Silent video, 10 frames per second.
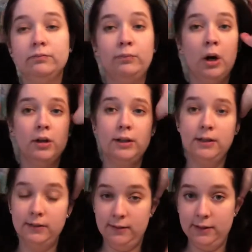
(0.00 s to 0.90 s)
part
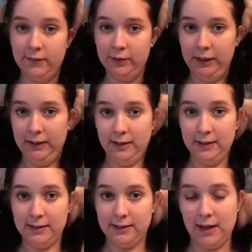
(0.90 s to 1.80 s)
it differently than
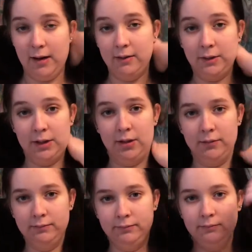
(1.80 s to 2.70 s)
this, yet I'm going
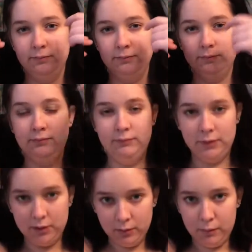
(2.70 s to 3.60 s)
to
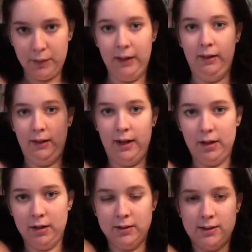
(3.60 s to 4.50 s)
do it by
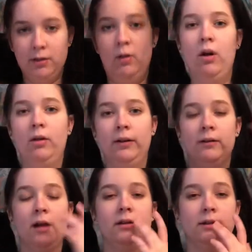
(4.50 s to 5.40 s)
layers and go all the way
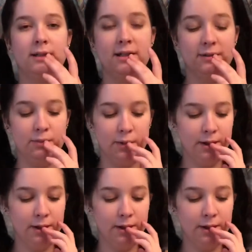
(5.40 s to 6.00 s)
around, that way it's even.